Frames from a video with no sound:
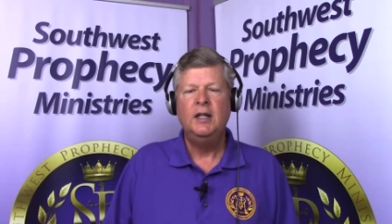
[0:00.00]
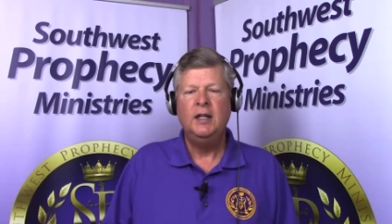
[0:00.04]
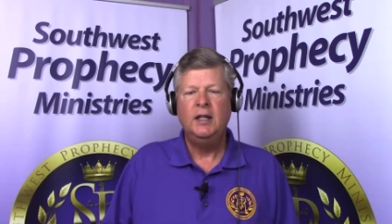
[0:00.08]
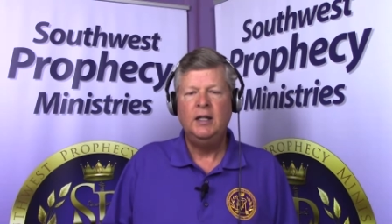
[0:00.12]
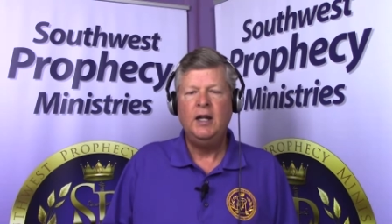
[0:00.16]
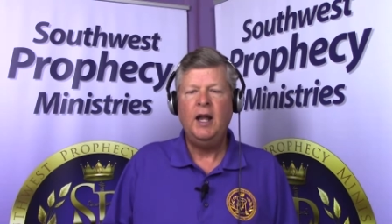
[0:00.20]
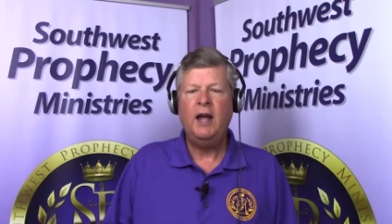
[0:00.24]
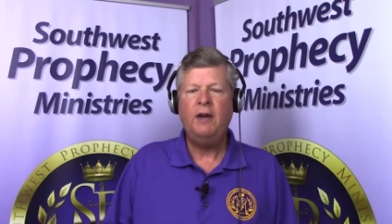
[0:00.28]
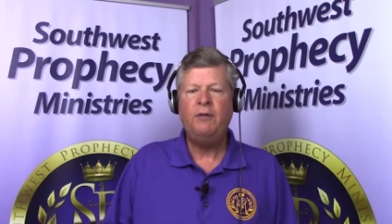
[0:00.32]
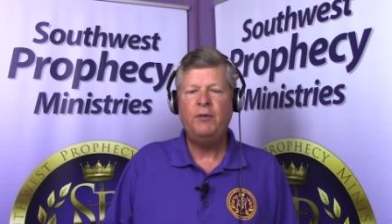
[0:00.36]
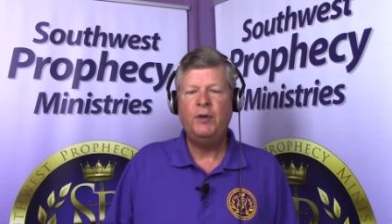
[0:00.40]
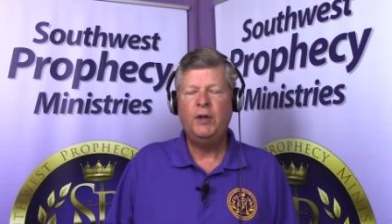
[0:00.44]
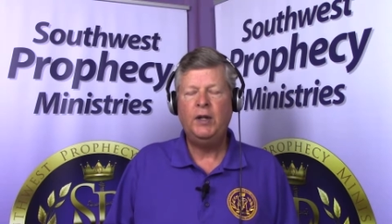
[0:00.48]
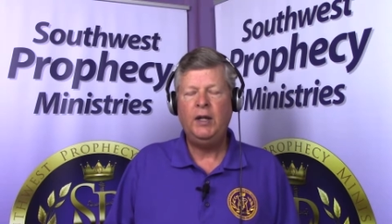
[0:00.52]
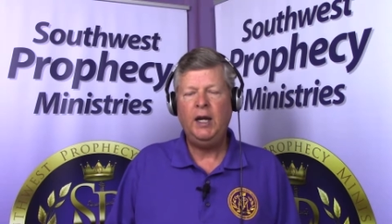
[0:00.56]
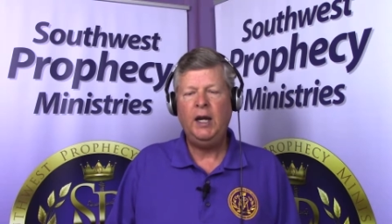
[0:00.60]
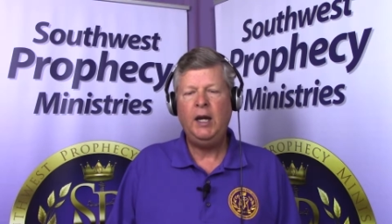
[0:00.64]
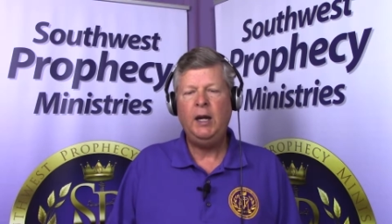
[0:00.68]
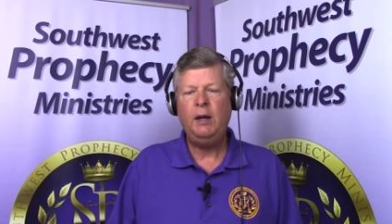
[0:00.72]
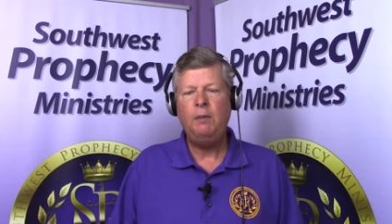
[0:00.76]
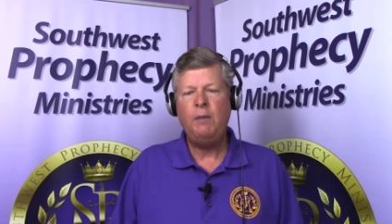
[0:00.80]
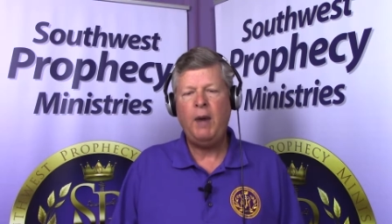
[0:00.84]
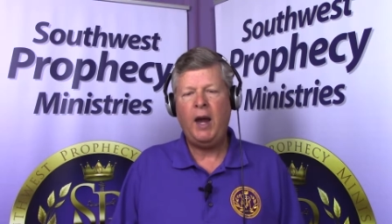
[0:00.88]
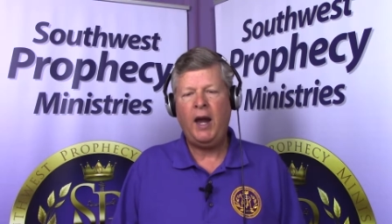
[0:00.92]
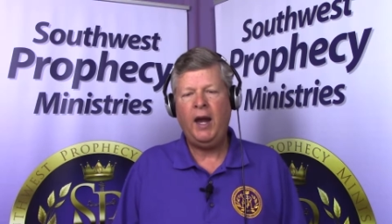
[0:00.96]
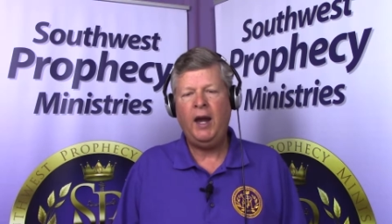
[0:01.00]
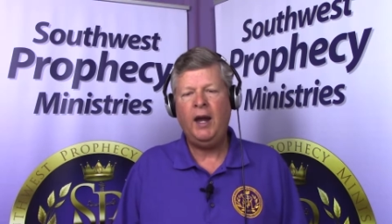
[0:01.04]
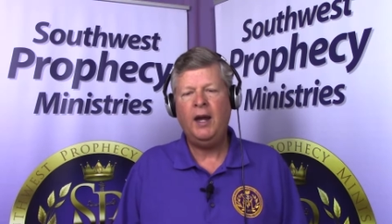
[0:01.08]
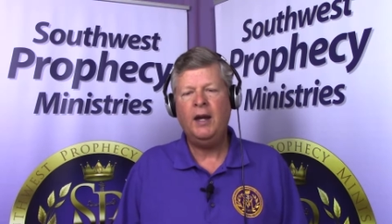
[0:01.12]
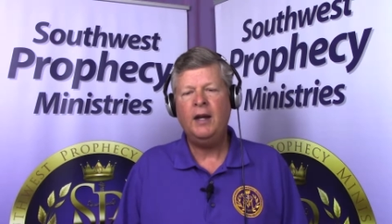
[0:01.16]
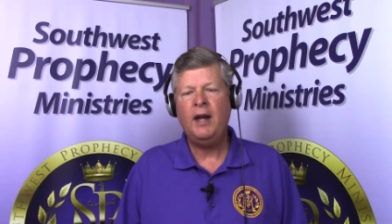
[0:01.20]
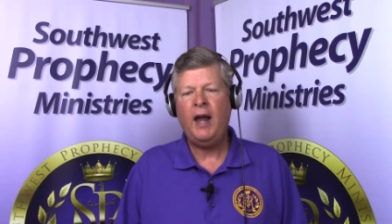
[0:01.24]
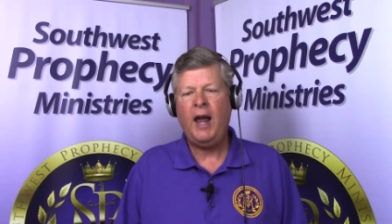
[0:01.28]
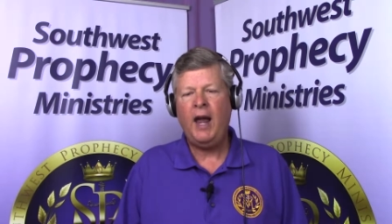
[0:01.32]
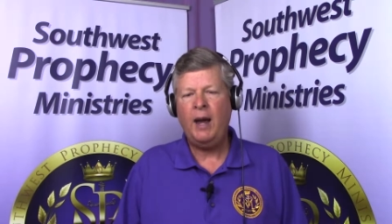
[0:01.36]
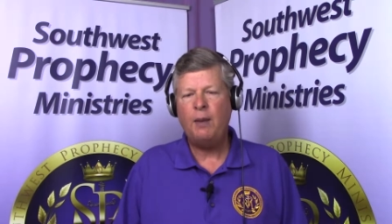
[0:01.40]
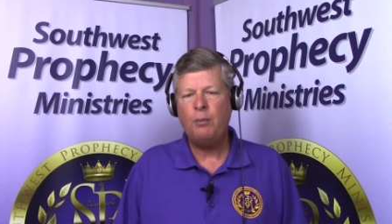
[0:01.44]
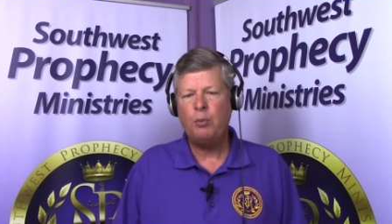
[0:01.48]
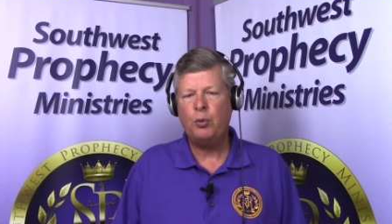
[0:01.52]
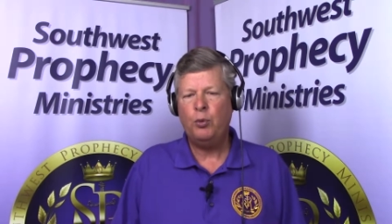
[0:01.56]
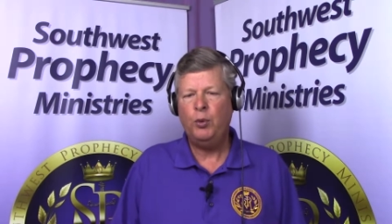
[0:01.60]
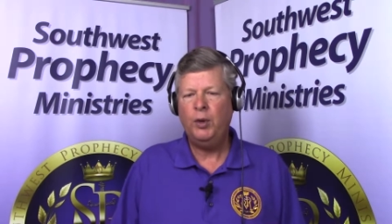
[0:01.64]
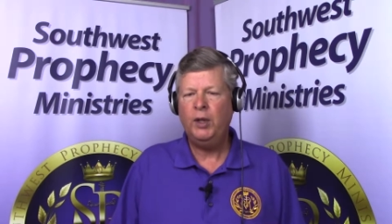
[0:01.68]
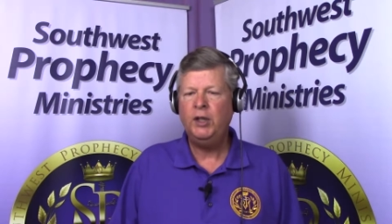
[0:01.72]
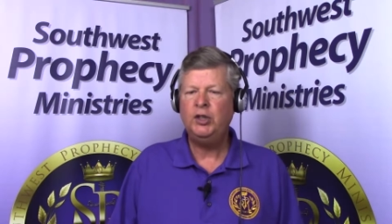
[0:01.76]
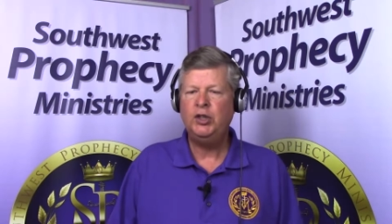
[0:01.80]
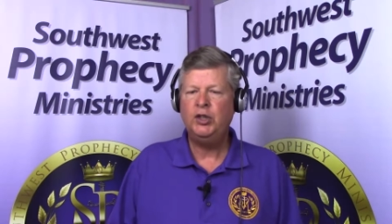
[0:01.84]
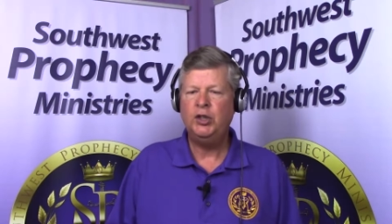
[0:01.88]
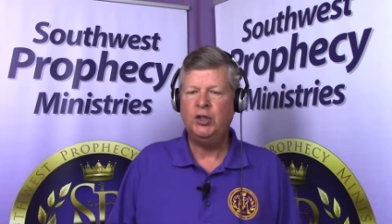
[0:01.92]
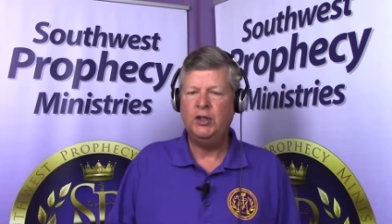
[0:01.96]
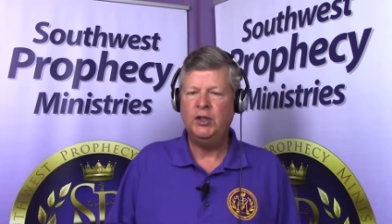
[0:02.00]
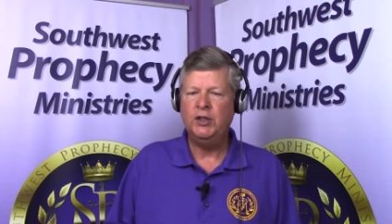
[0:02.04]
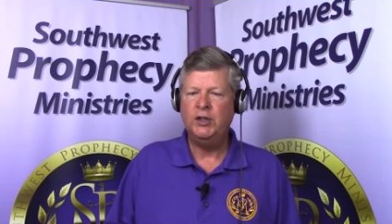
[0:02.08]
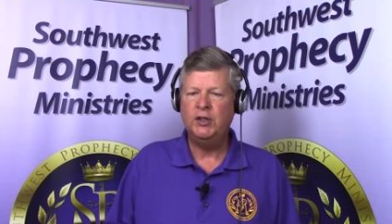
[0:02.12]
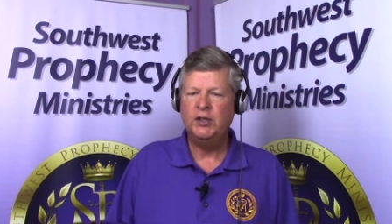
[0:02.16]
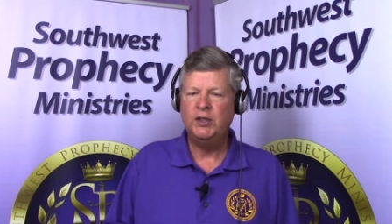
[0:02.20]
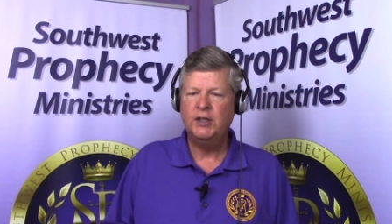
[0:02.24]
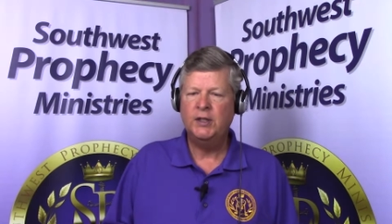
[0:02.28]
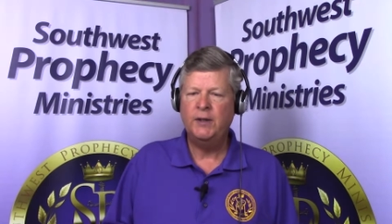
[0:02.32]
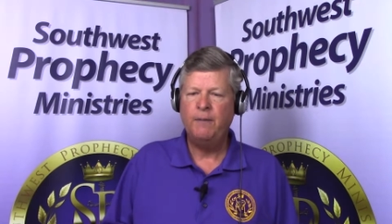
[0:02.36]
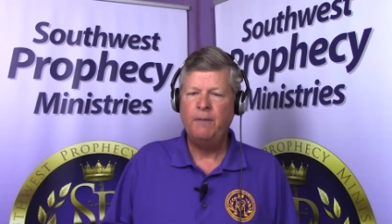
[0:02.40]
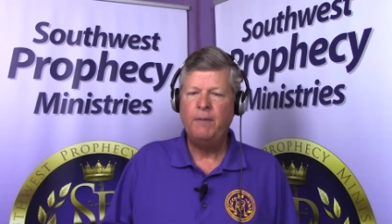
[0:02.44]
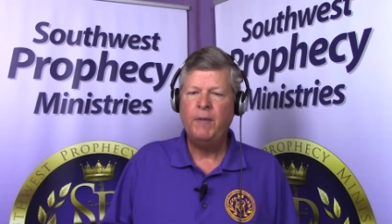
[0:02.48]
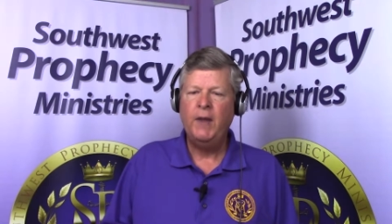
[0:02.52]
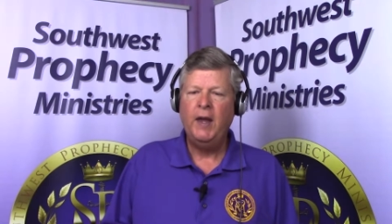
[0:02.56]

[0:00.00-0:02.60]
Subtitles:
Nephilim, and apparitions.